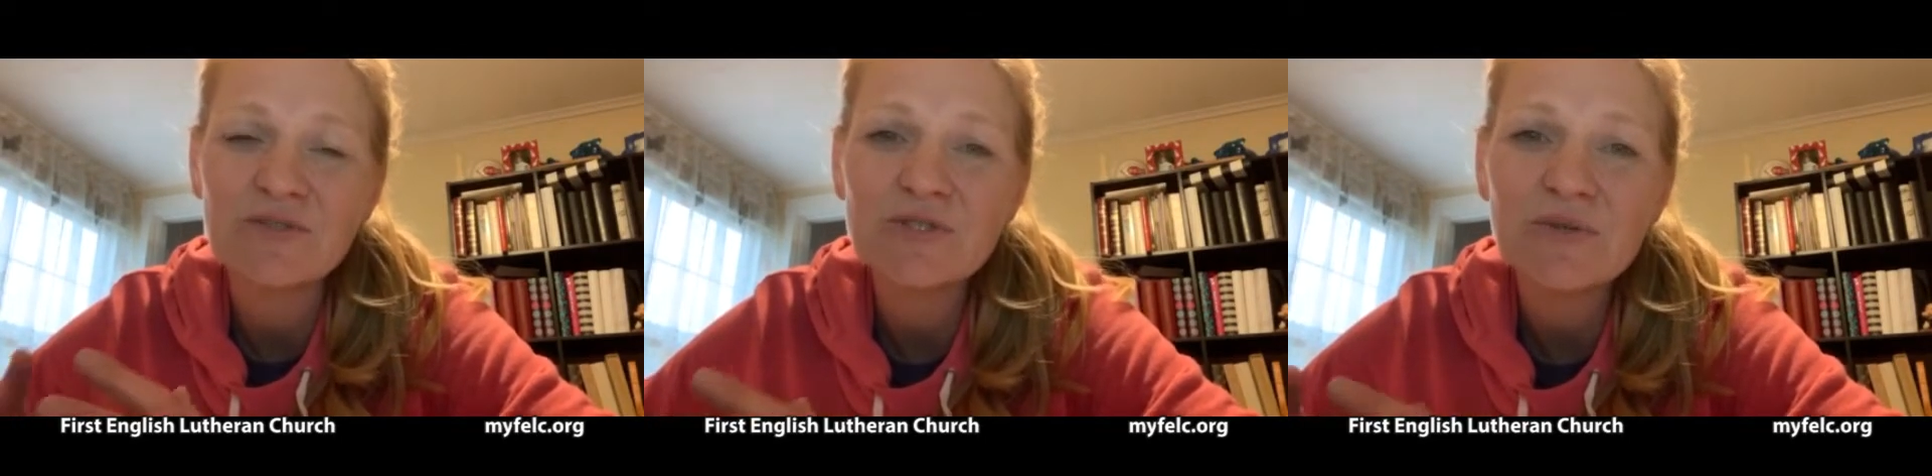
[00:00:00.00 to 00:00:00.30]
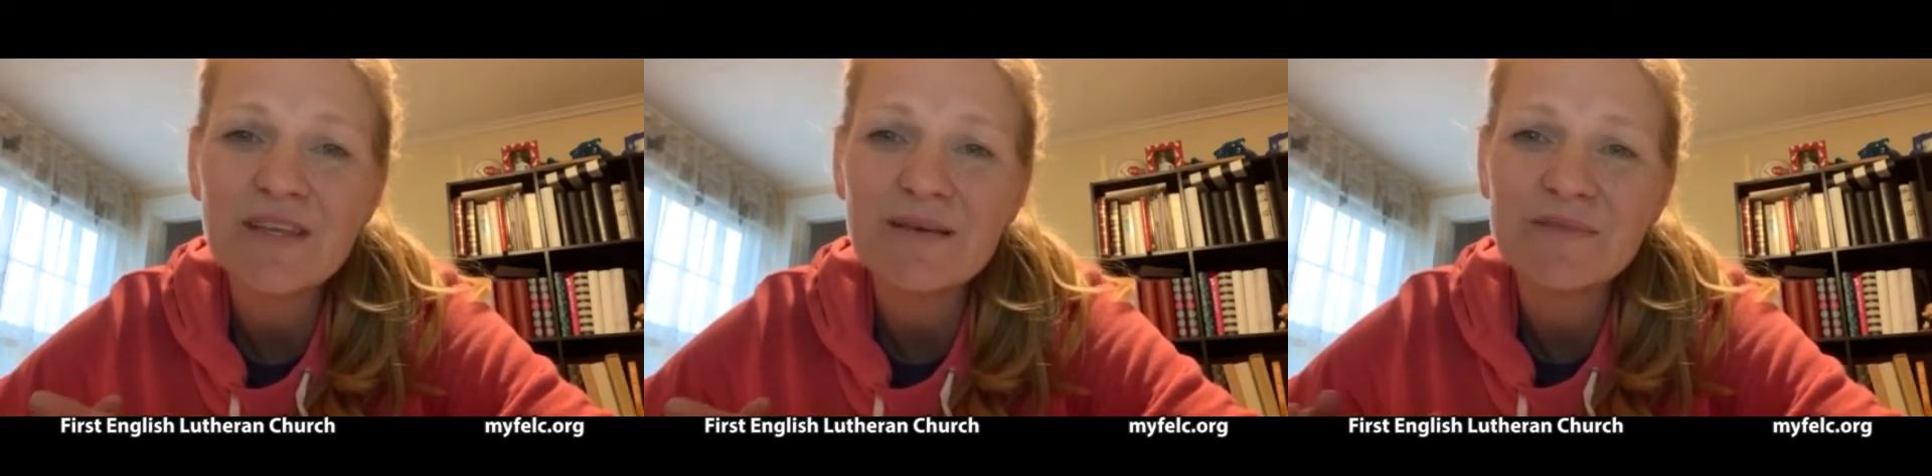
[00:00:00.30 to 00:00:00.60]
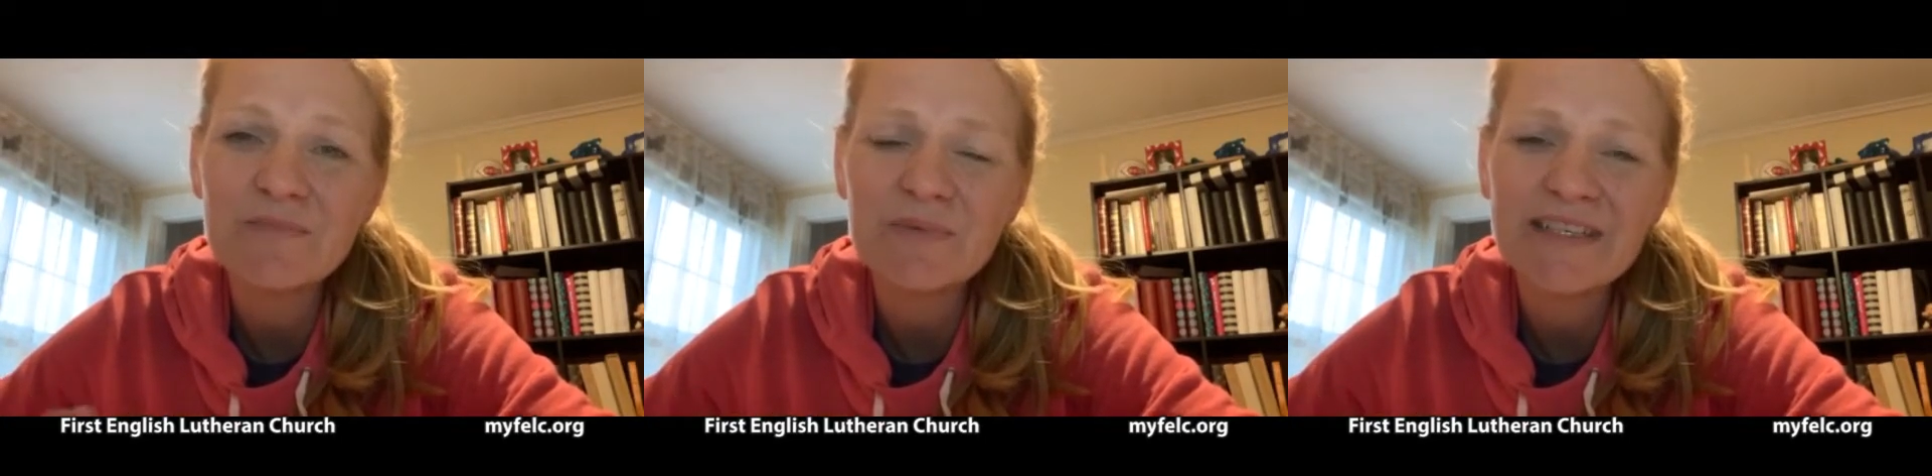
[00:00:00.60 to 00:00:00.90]
You're doing
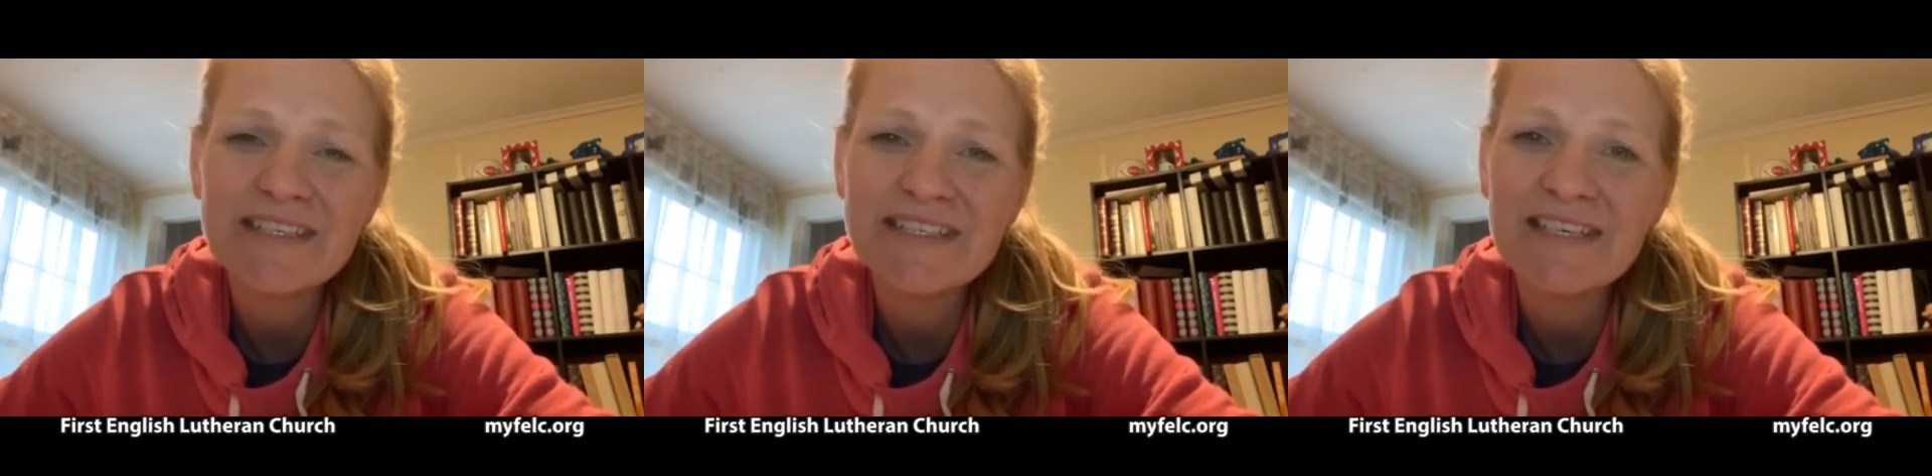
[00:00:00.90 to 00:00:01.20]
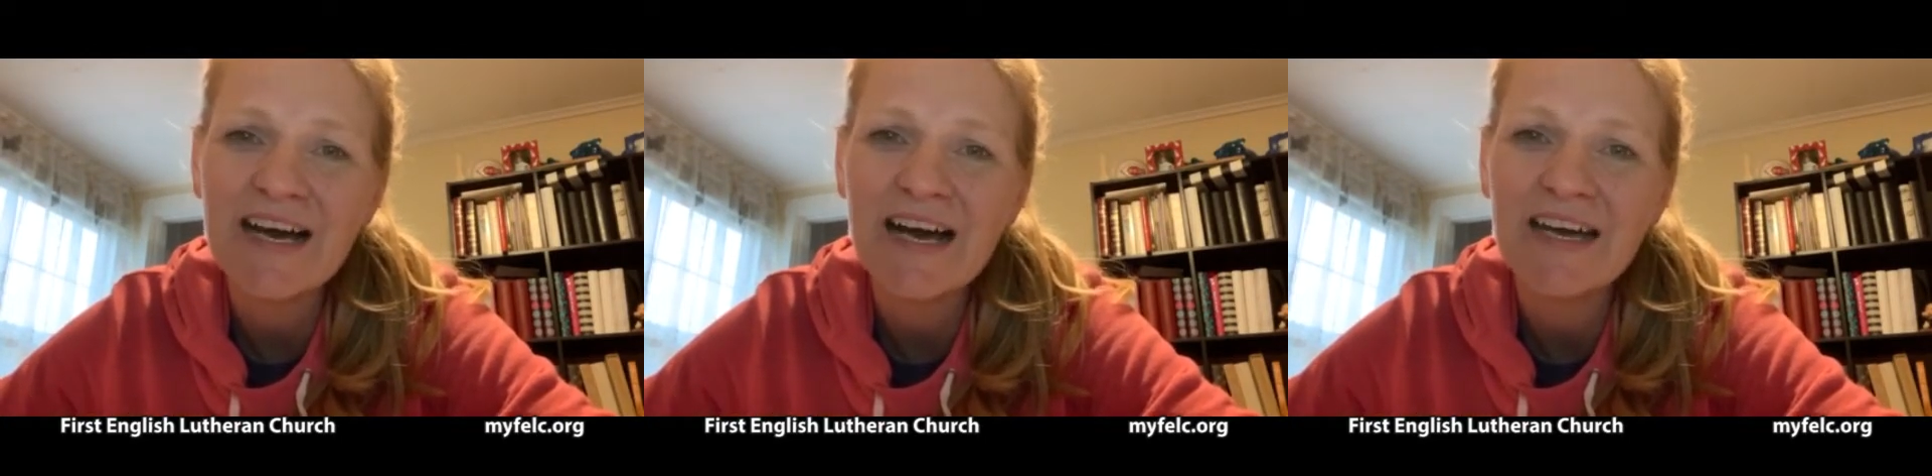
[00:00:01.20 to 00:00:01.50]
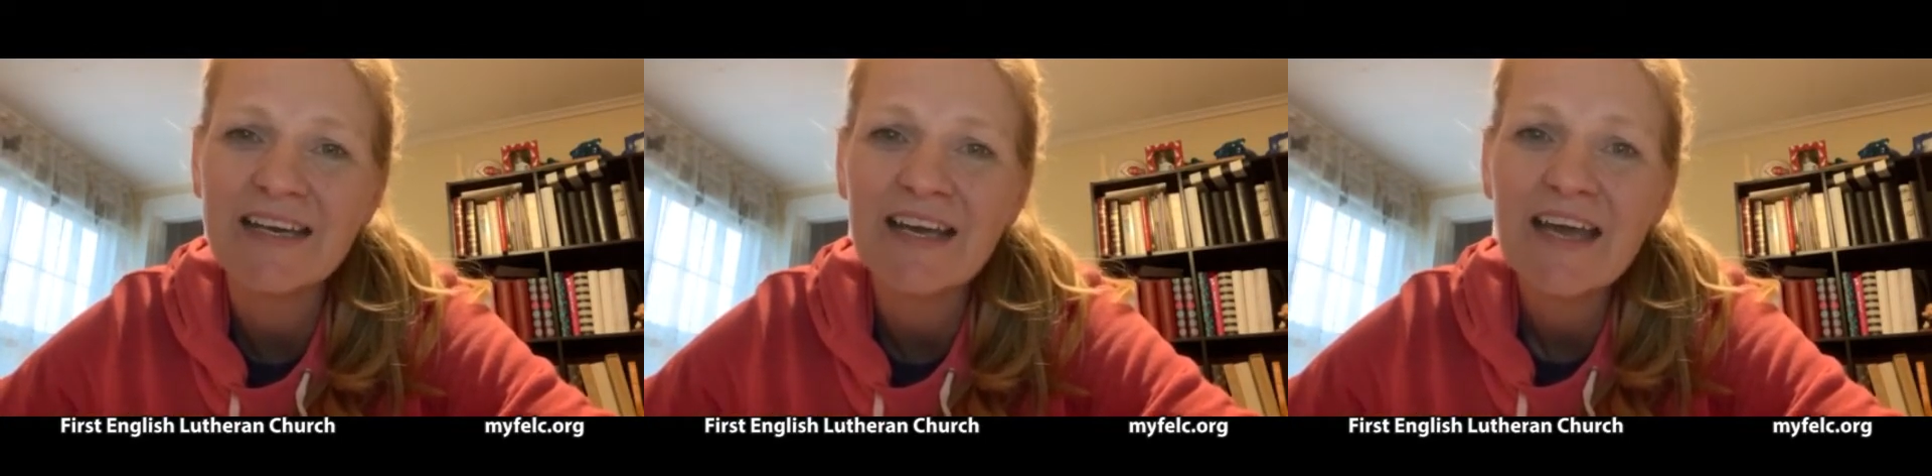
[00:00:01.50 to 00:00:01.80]
them to please
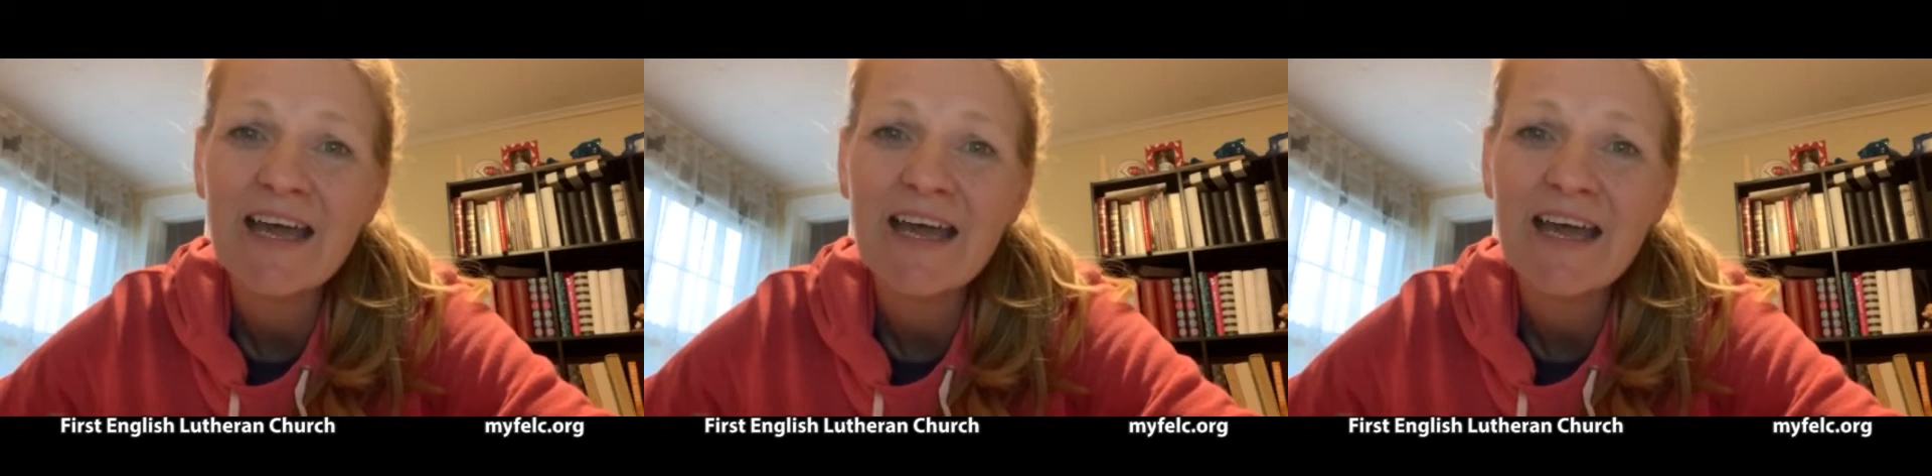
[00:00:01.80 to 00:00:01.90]
God